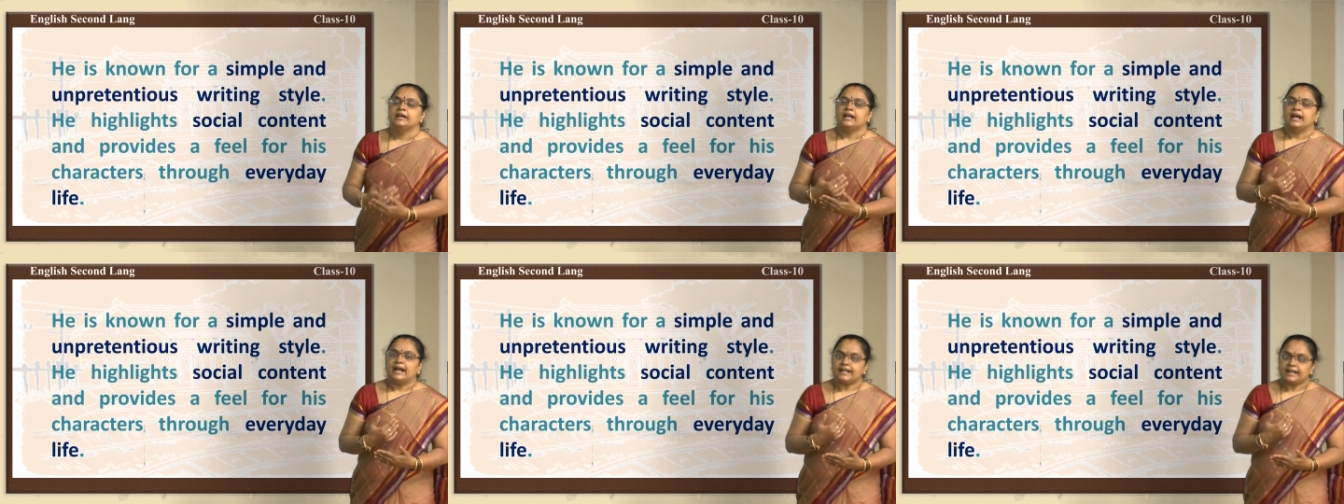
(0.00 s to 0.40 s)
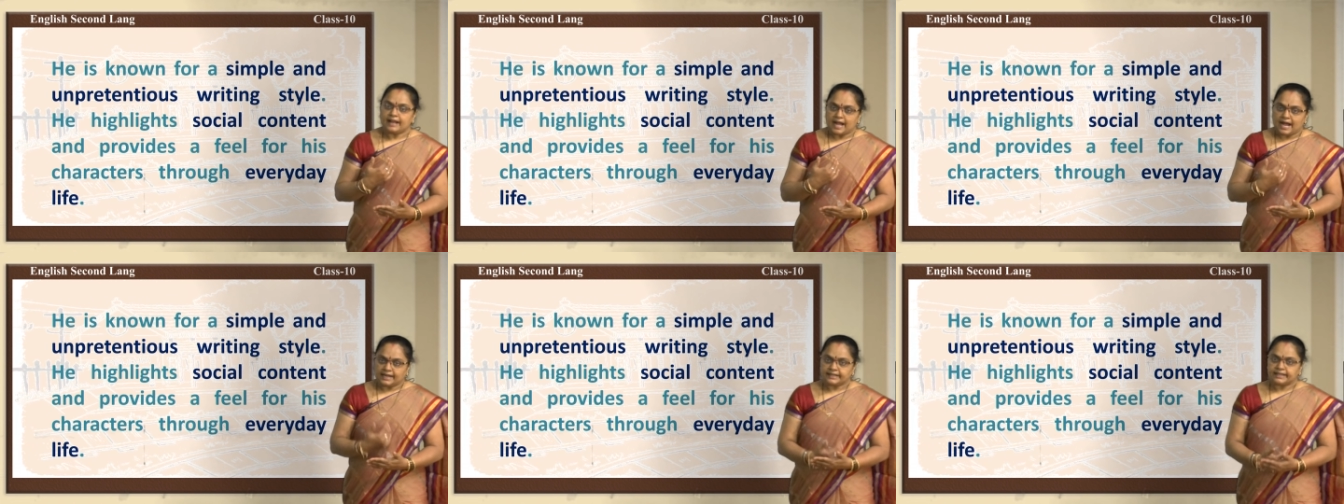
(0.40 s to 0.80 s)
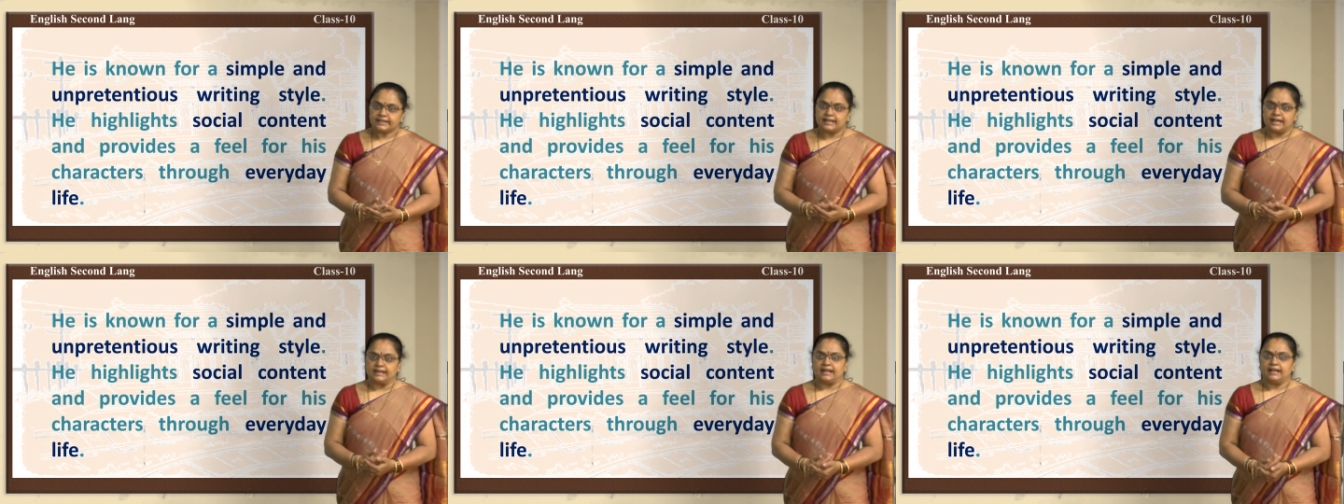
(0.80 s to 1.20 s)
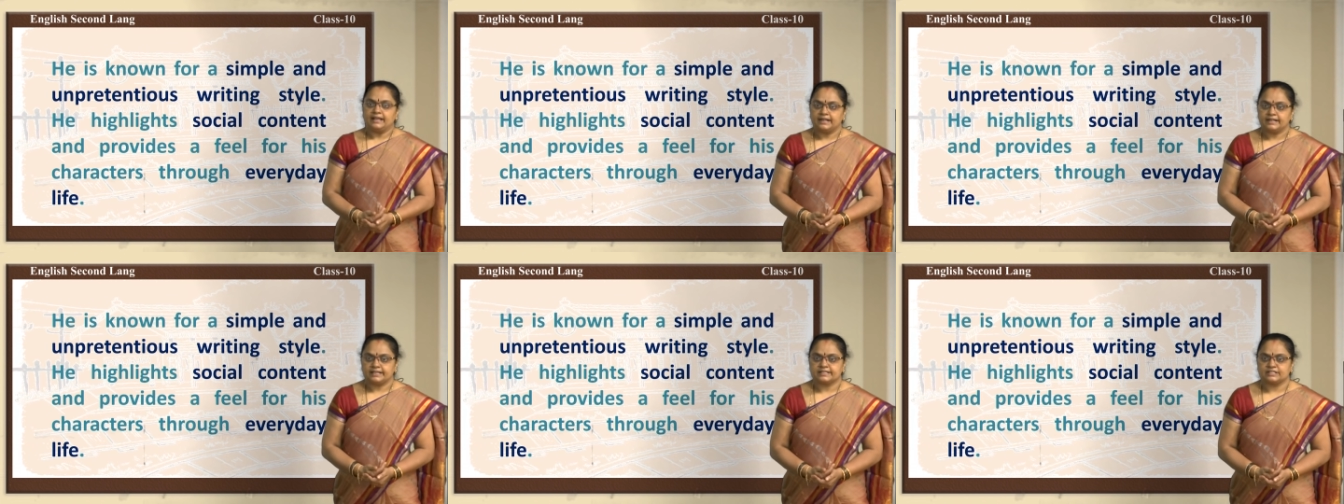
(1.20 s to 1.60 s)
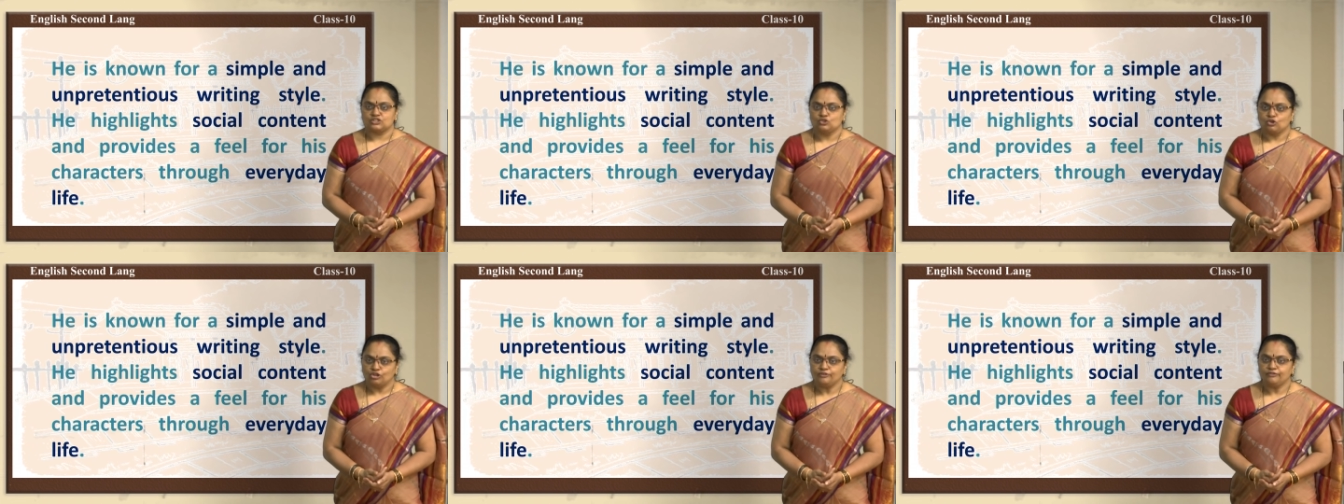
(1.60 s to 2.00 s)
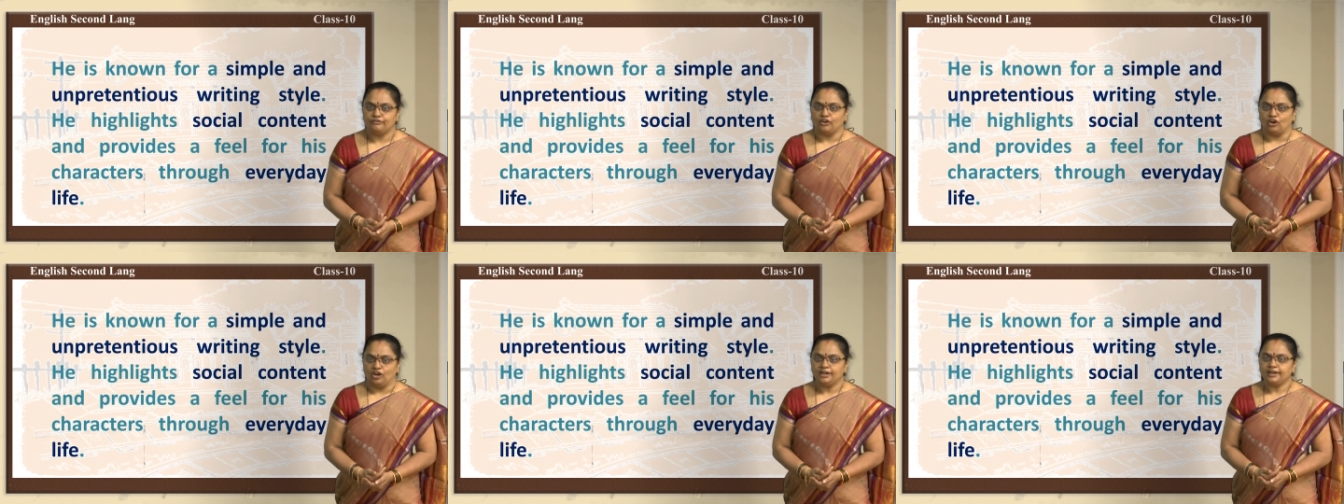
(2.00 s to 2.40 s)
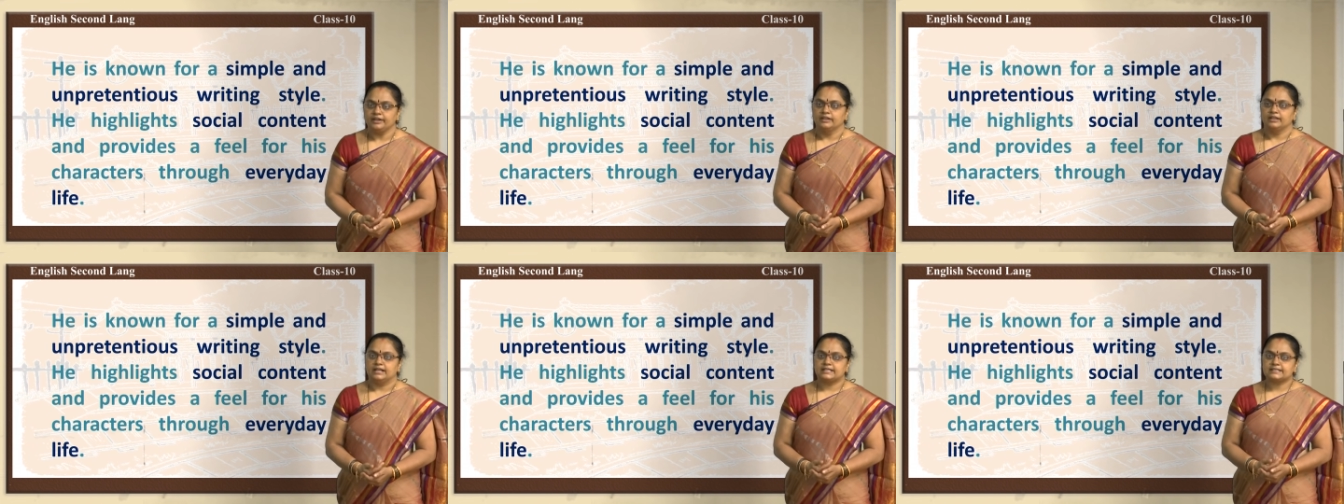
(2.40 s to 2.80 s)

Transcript: And R.K. Narayan is known for a